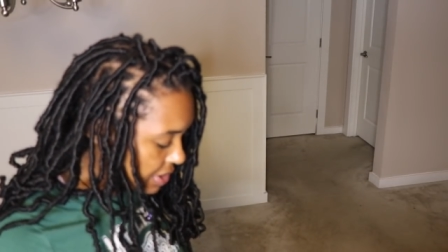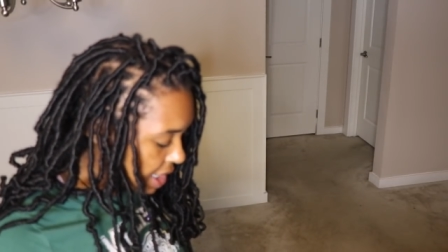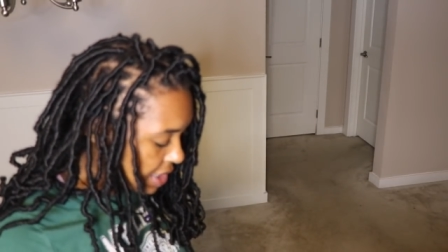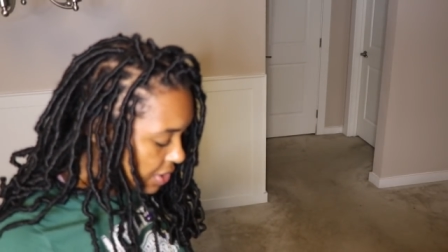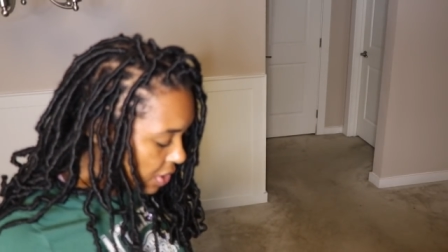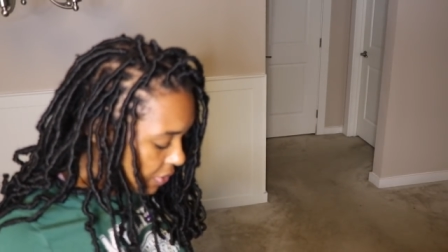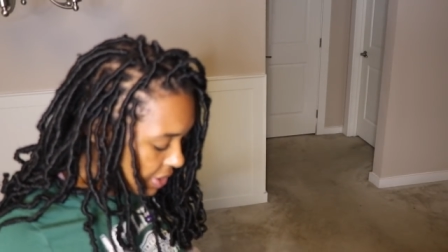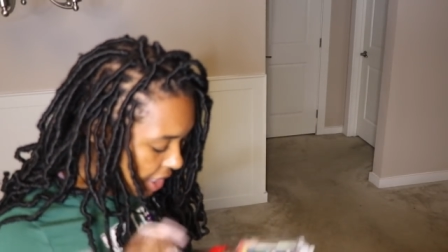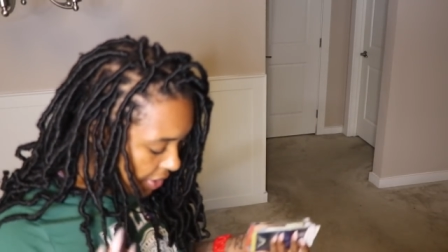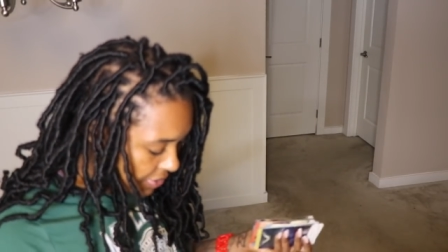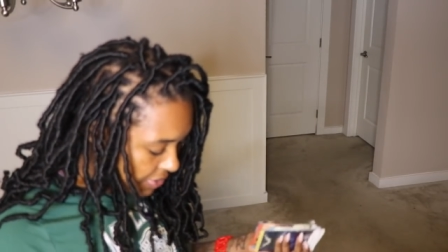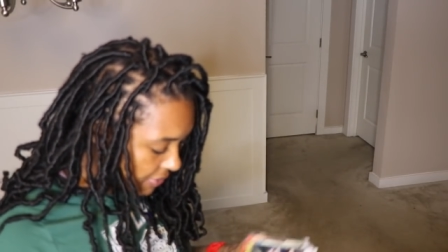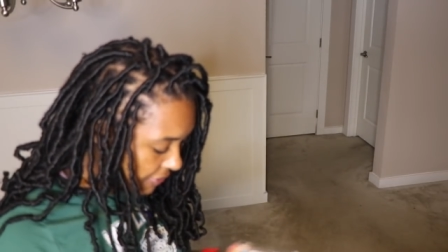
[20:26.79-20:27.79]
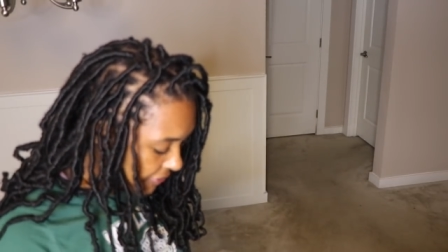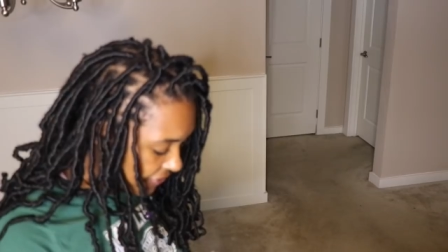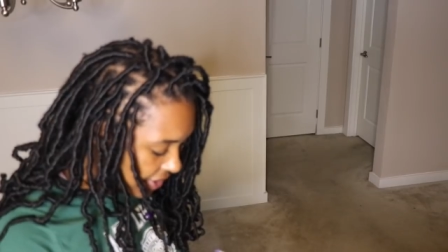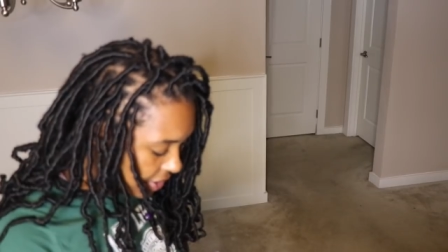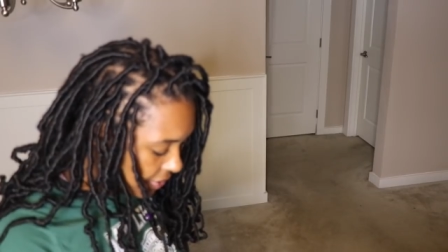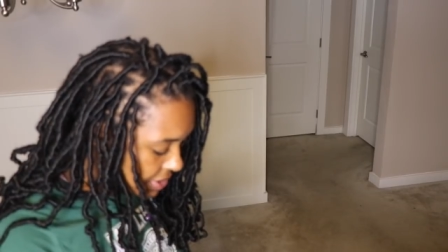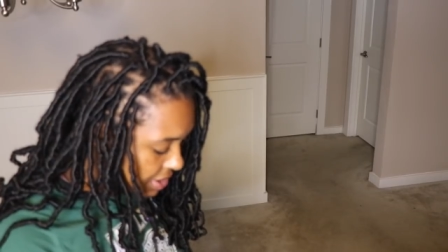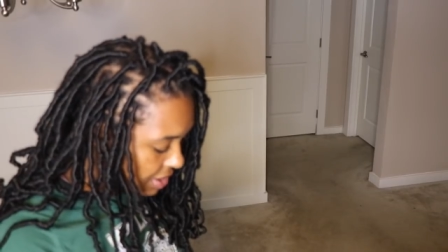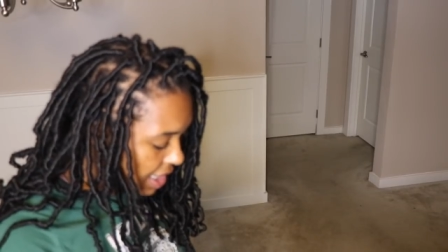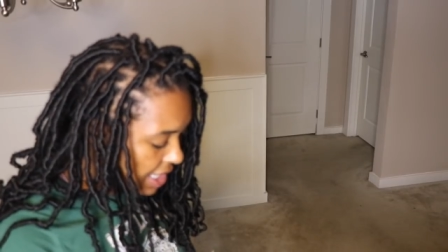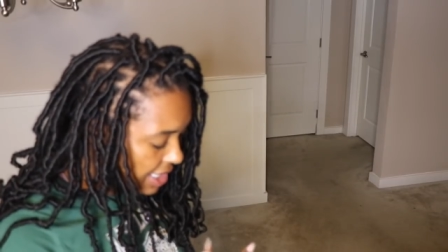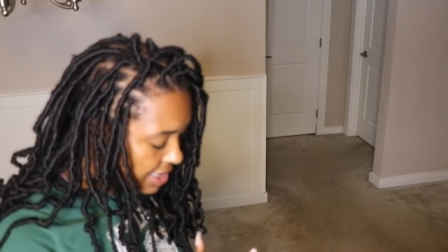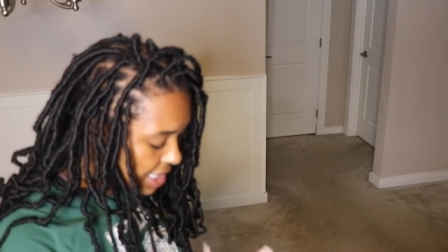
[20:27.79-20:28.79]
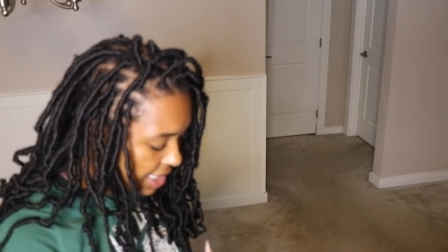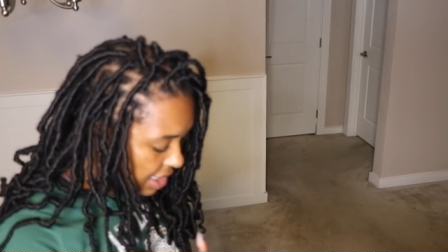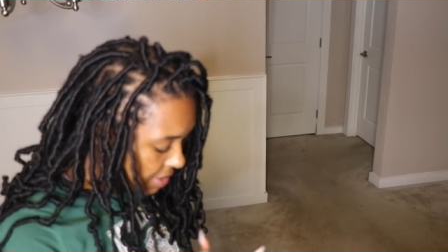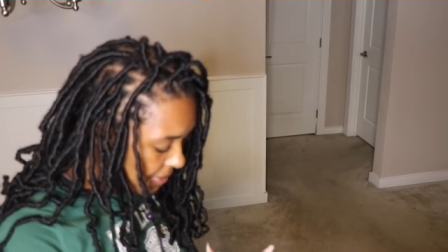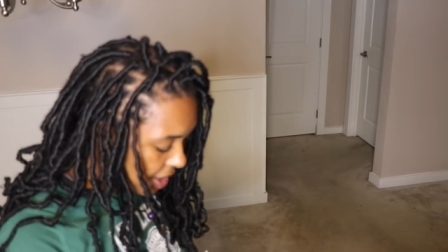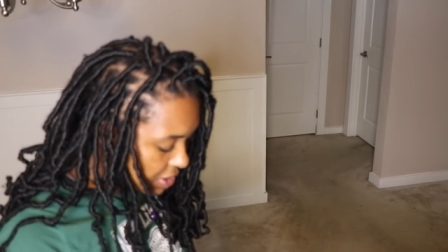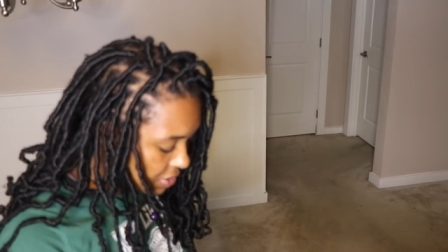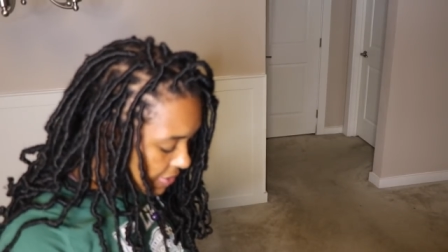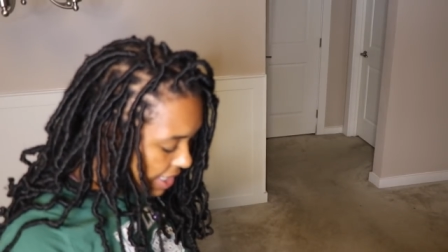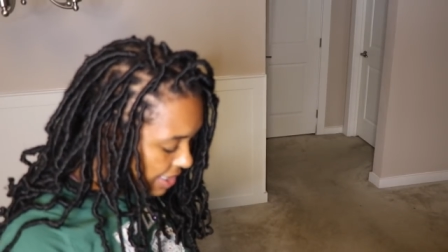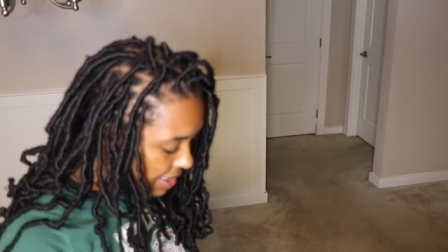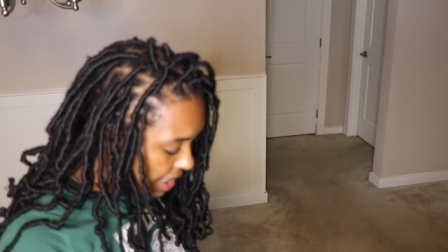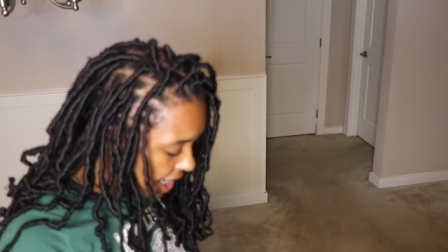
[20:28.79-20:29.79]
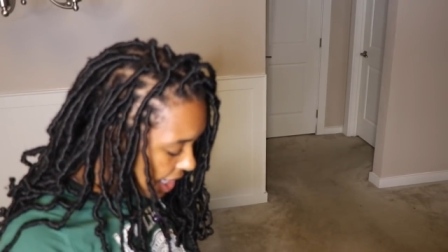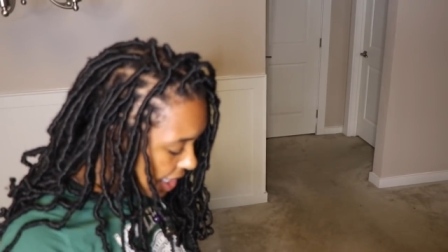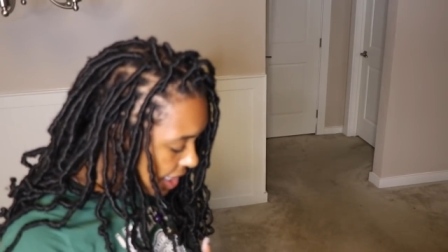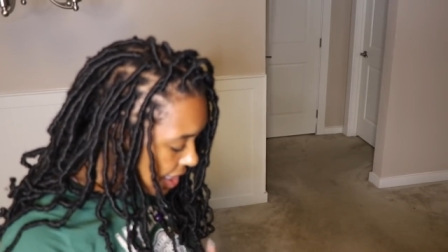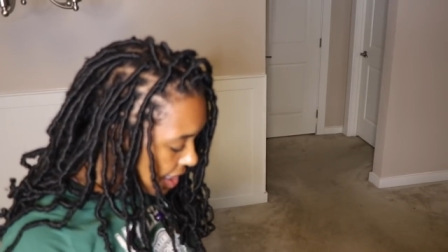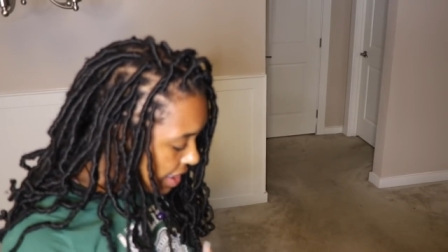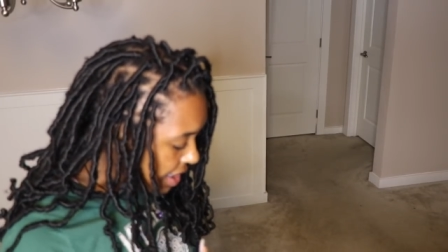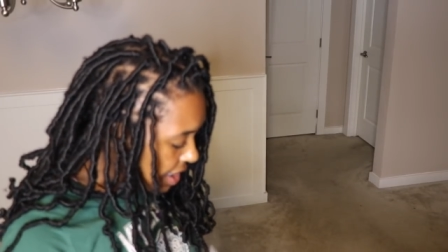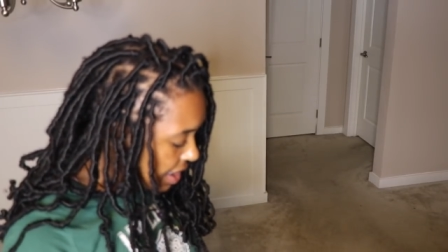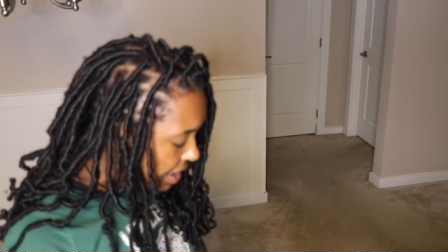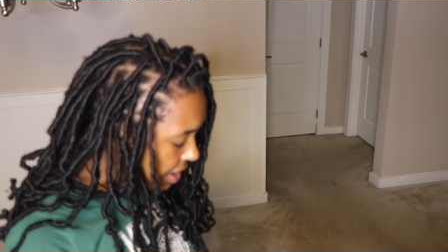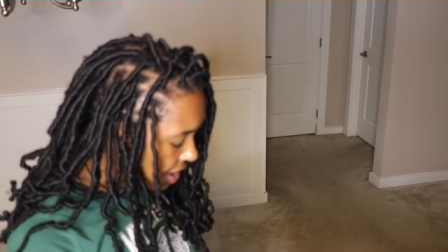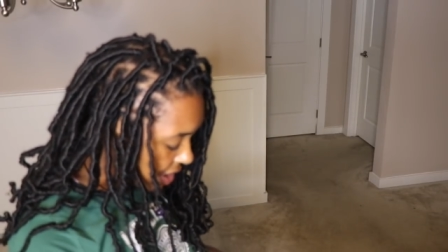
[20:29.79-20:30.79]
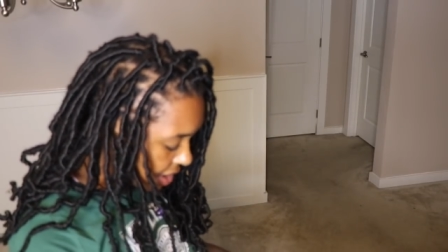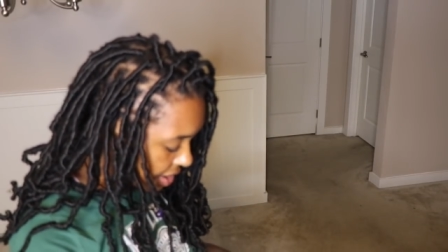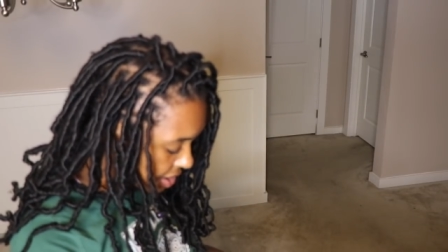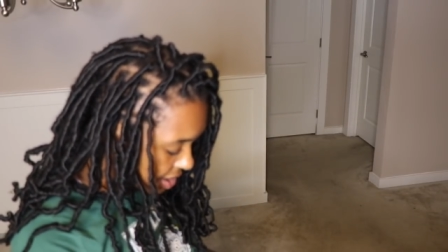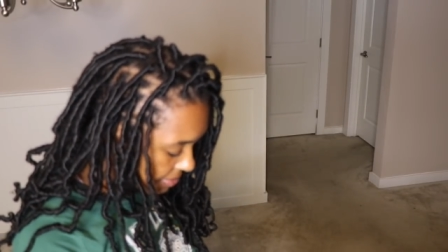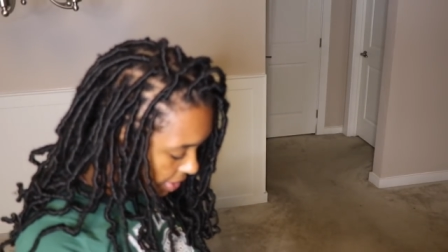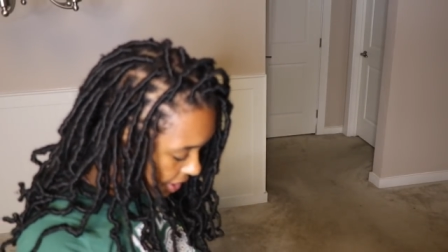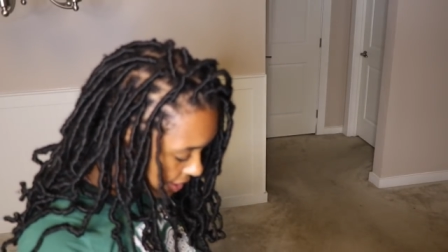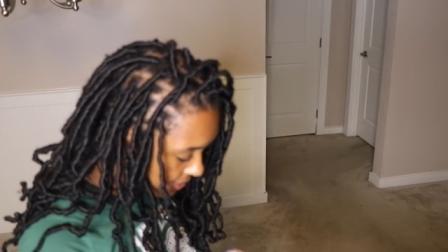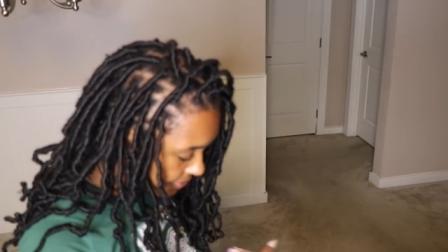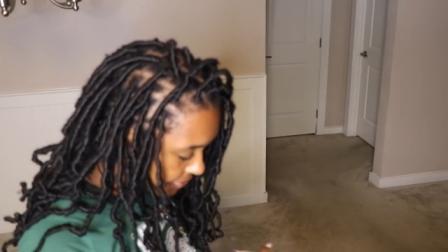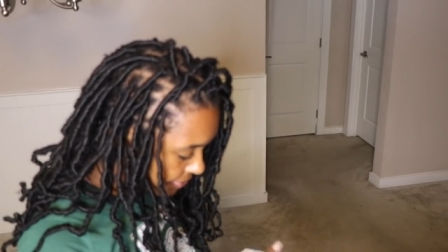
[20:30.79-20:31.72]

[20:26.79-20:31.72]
not knowing how you feel. It's a lot of thinking about you at night. Ugh, come on.